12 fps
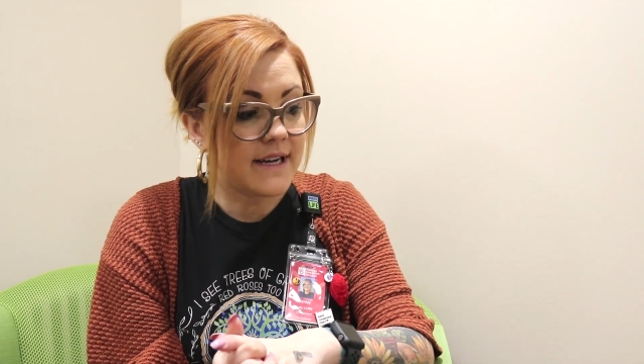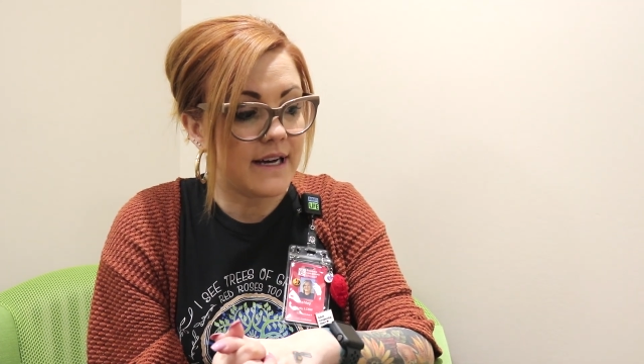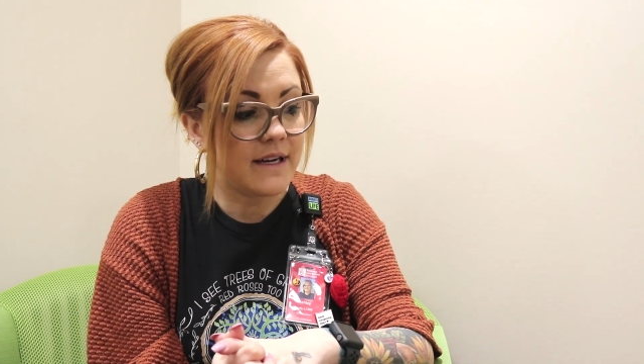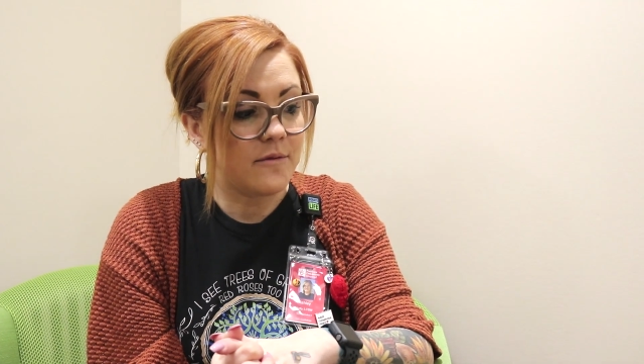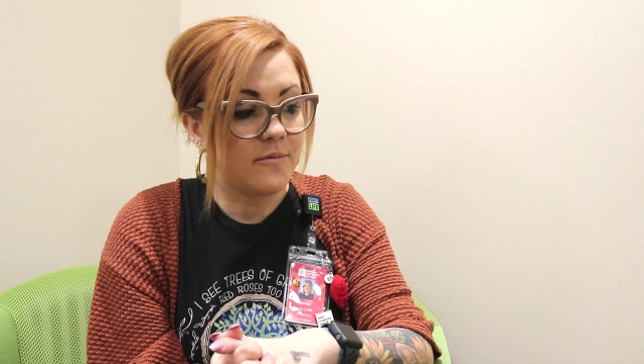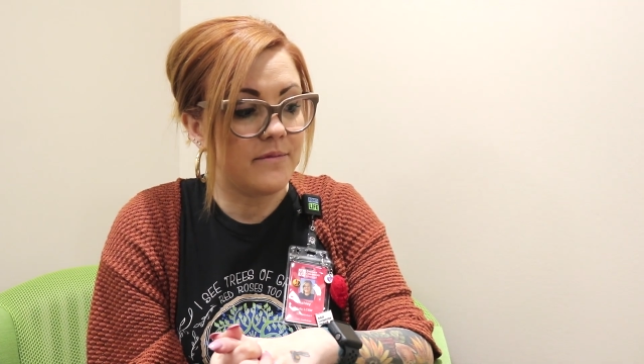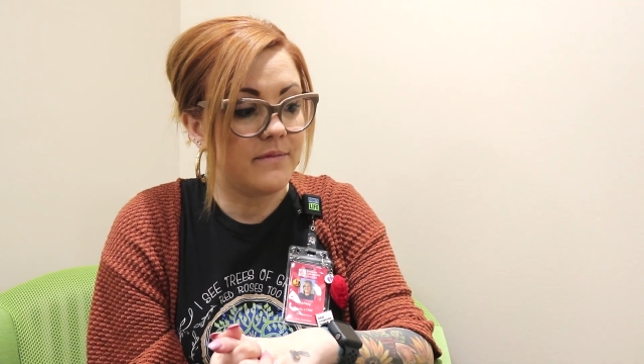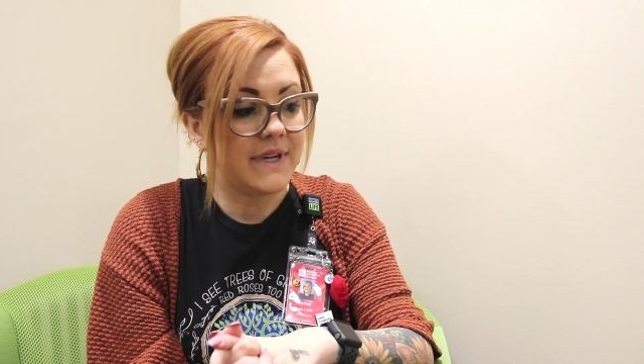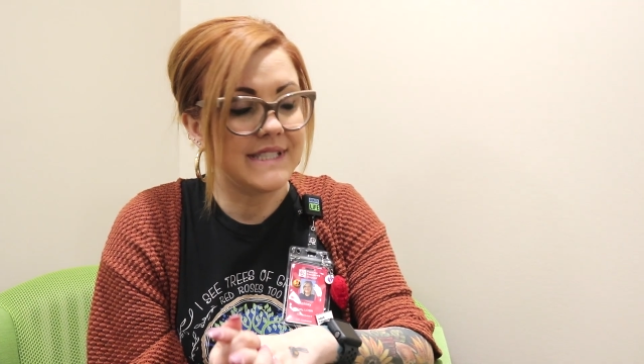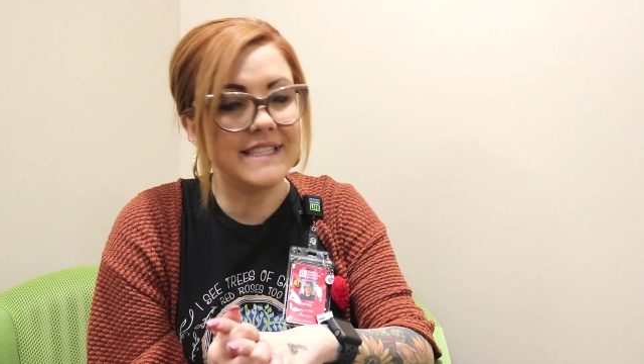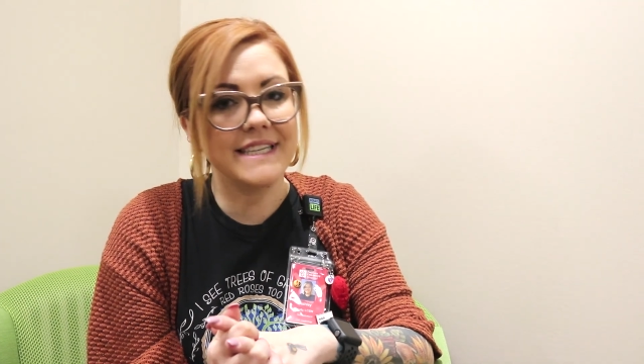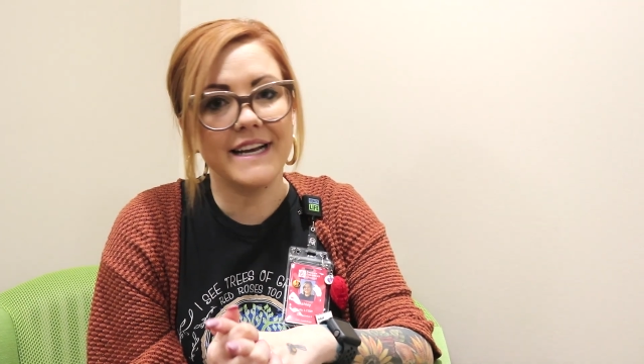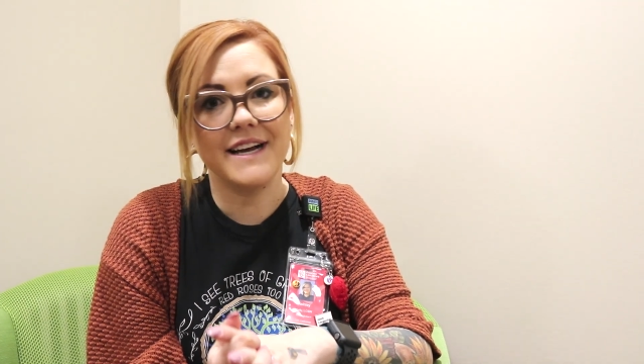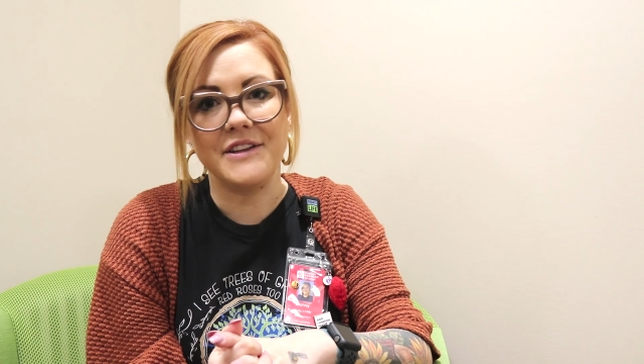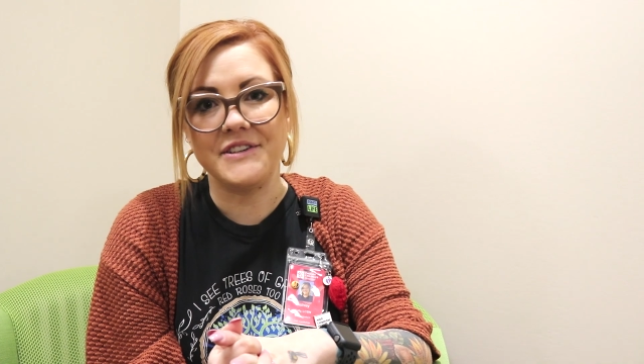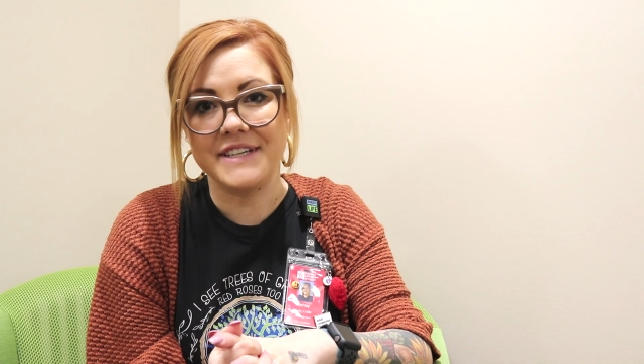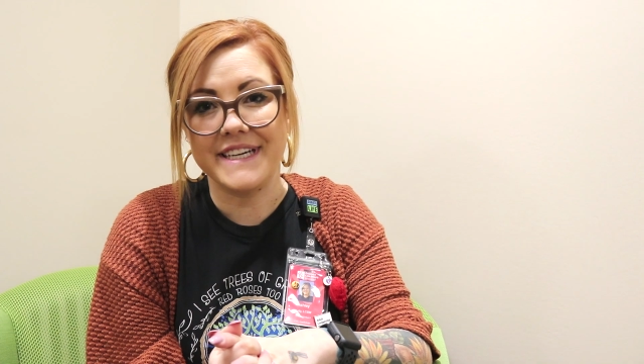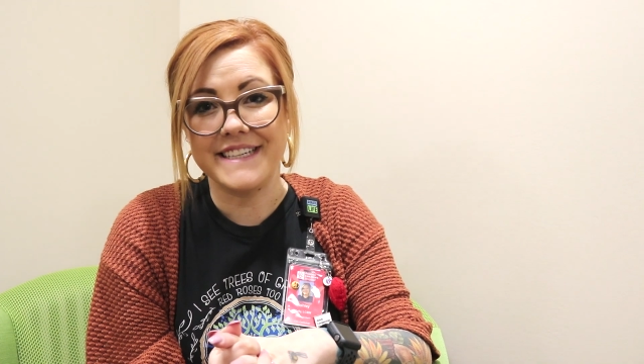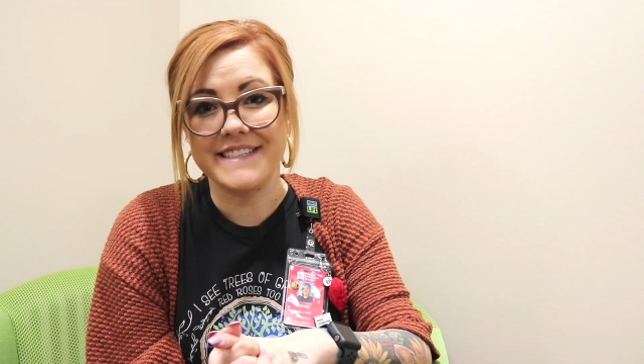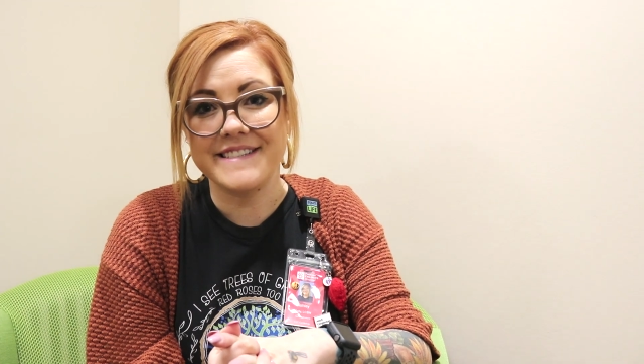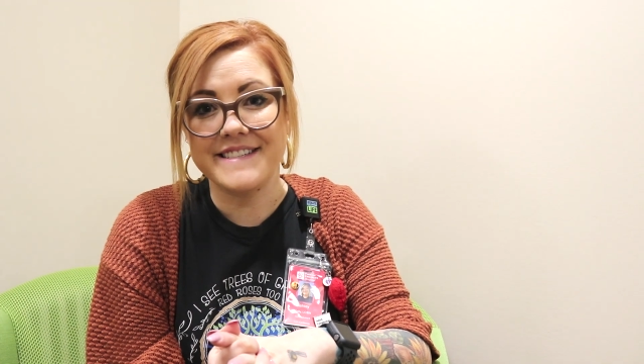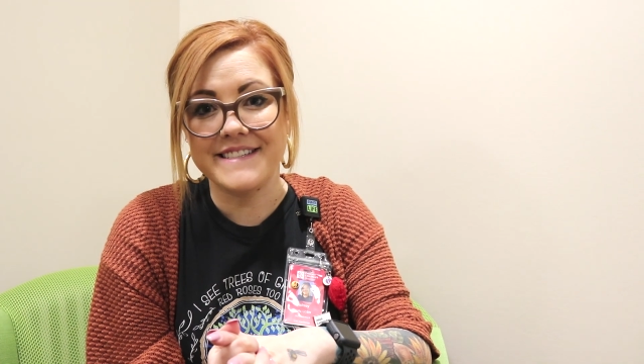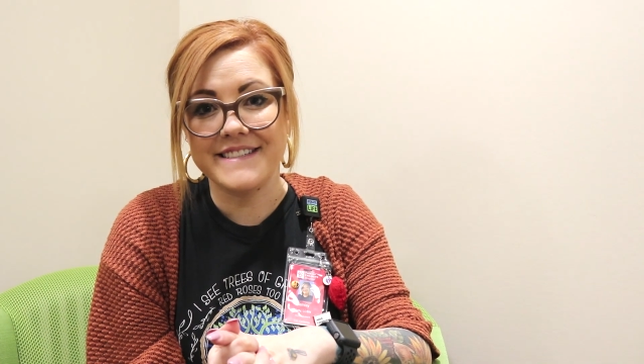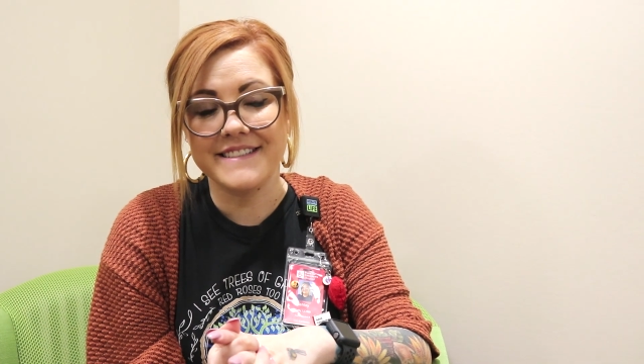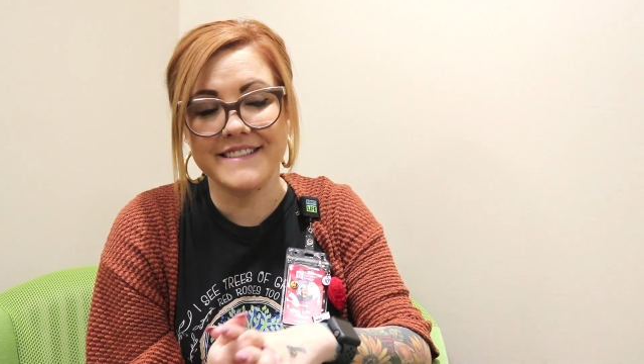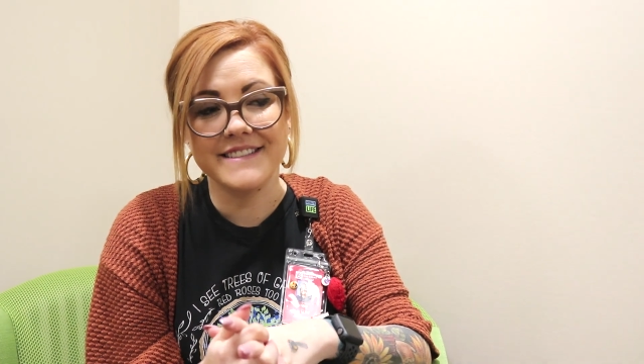um, and to get other kids